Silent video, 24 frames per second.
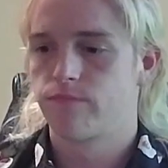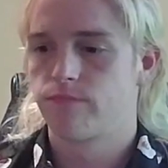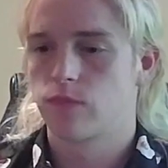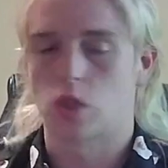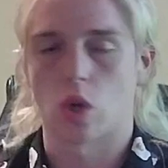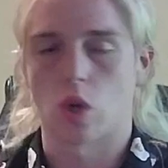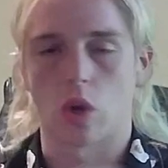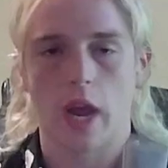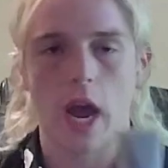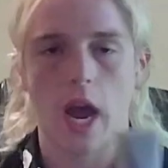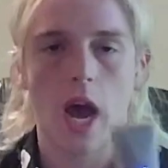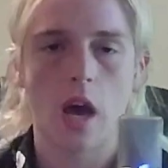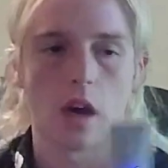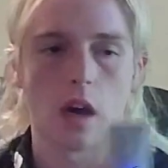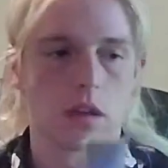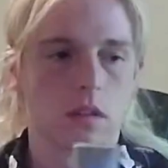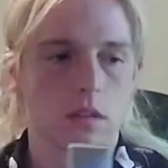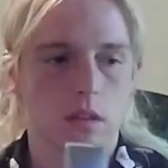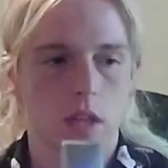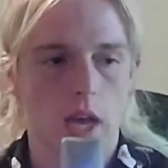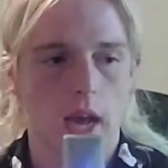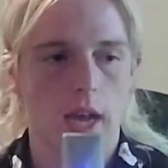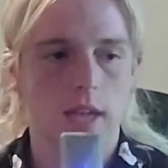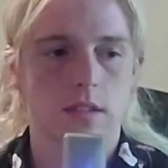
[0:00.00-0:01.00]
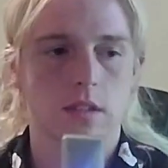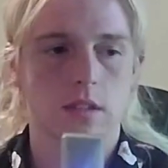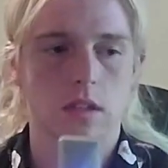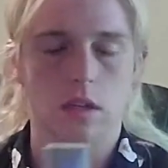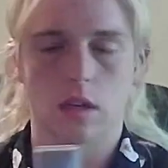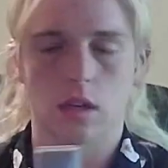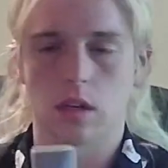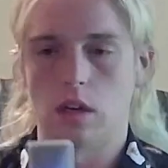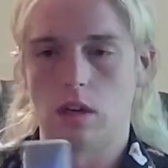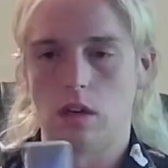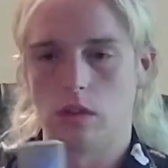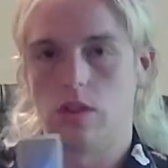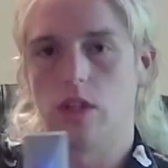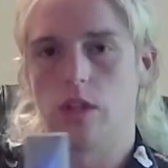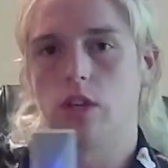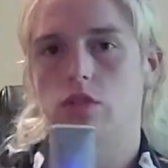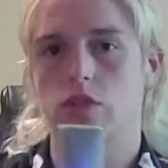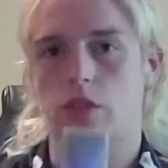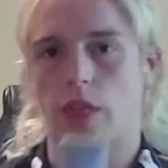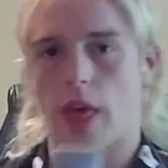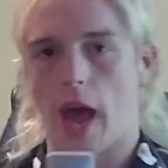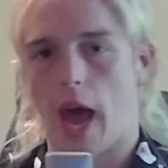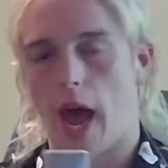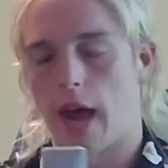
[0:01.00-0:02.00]
So, yeah, there's
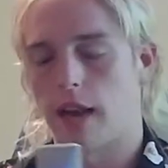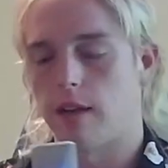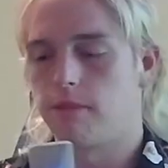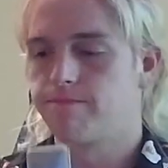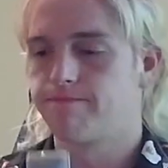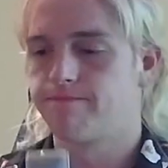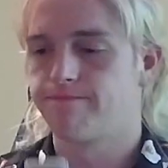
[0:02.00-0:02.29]
that.